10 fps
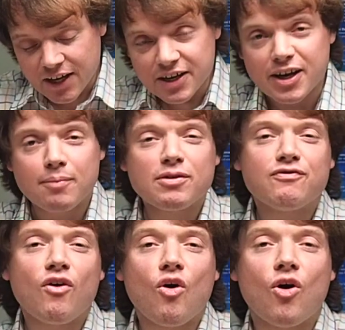Number
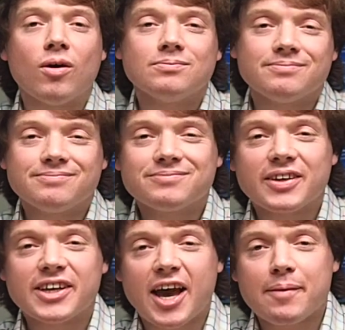4,
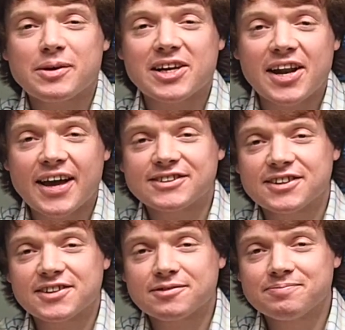capital
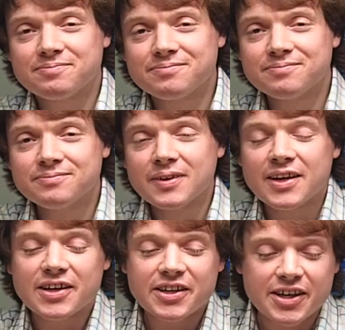letters.
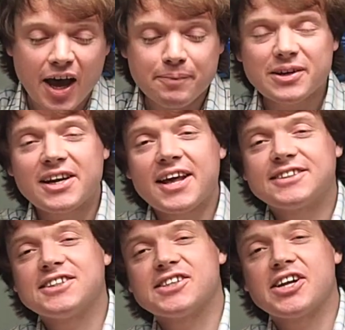Capital
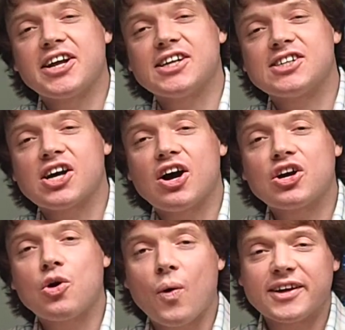letters in English are
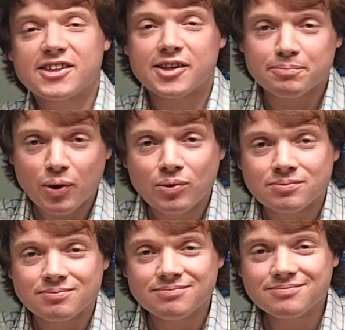quite simple.
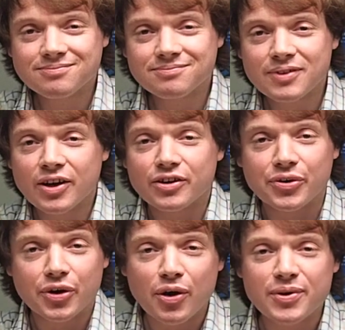You
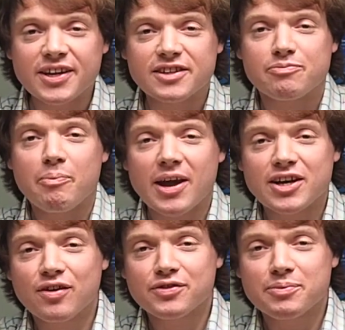don't need as many
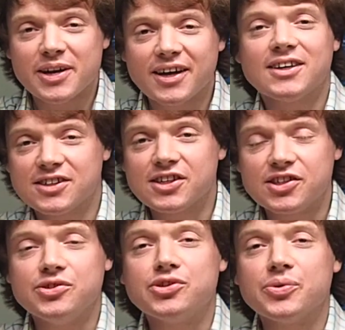of them in English as
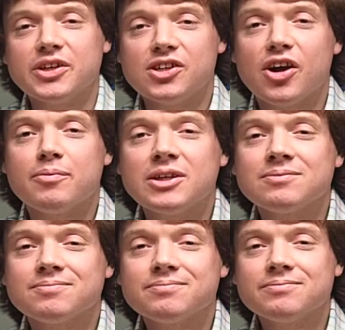you do in German.
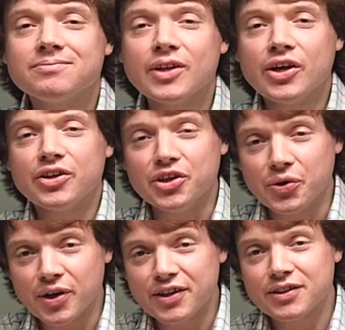You
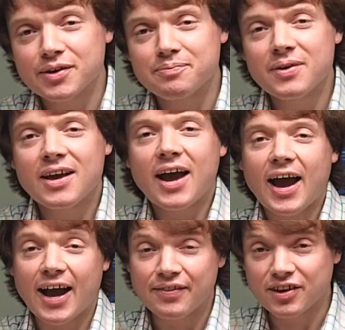need them
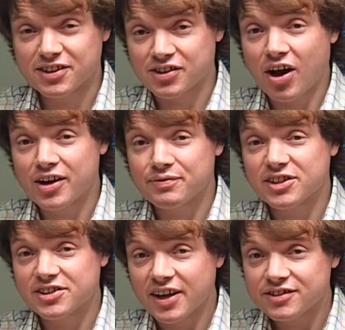at the start of a
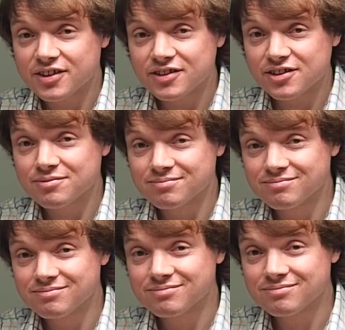sentence,
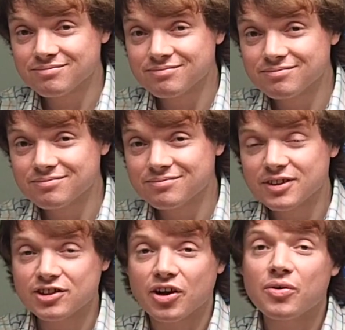
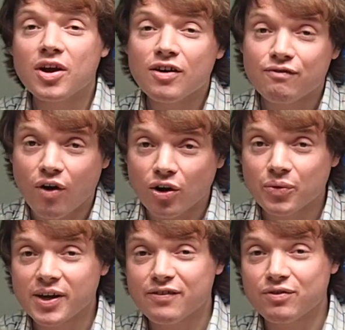so
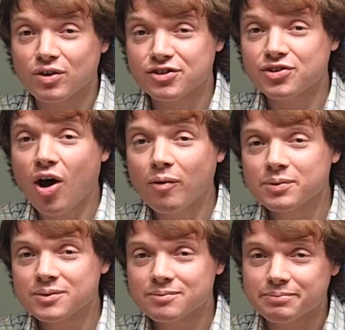following a full
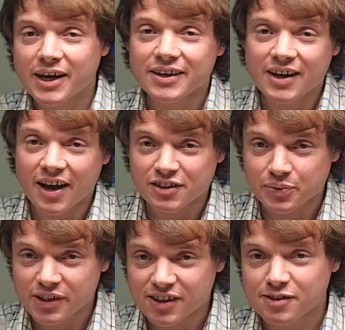stop, but as
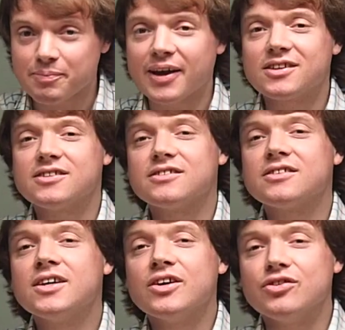we just mentioned,
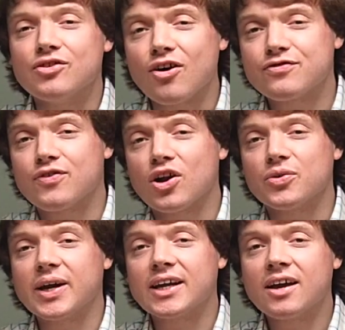not
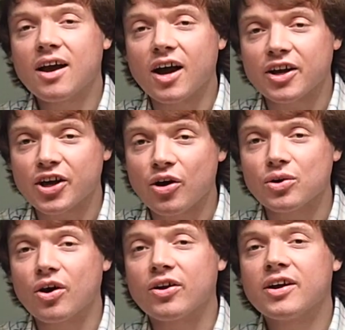following a
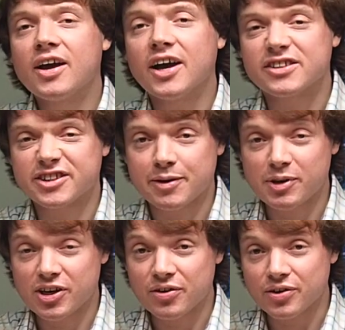colon, a
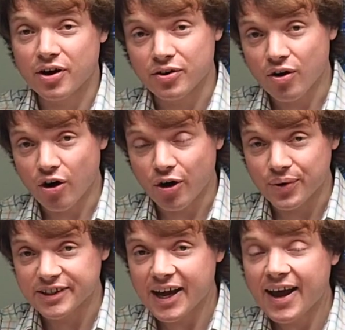semicolon, or
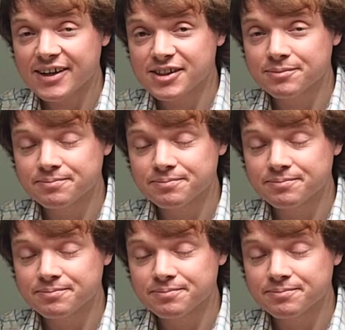a dash.